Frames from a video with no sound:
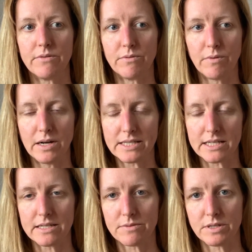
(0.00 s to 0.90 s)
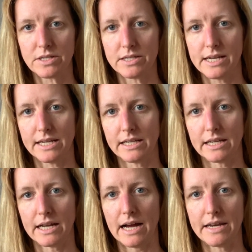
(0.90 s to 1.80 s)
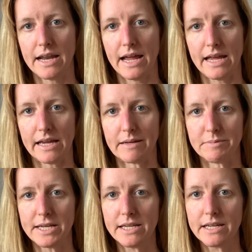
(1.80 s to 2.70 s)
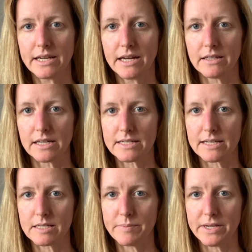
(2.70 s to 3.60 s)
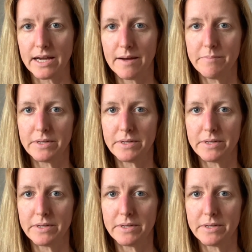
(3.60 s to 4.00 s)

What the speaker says: Once I switched to taking it at night, I'm taking it at like 6 p.m.